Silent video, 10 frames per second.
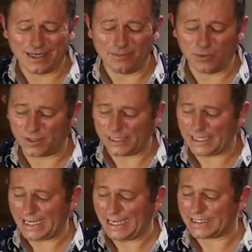more than
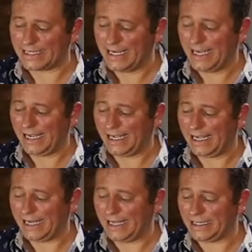it gets.
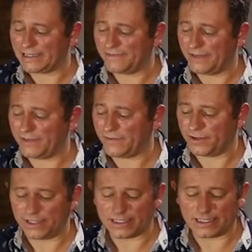And this
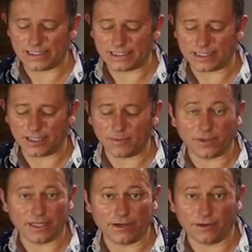Veenwouden is an example
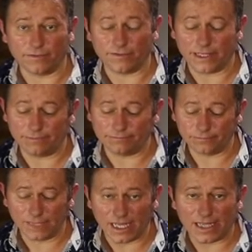thereof. They
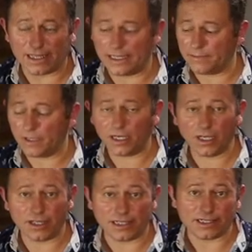like their
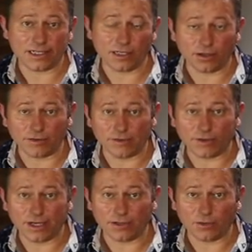Merlot. They send a lot of it
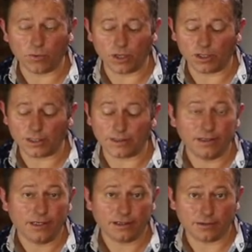around the world. They've
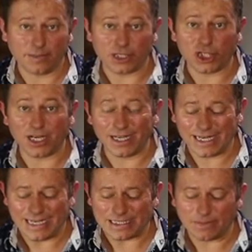got a big
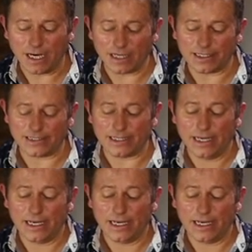Chinese market.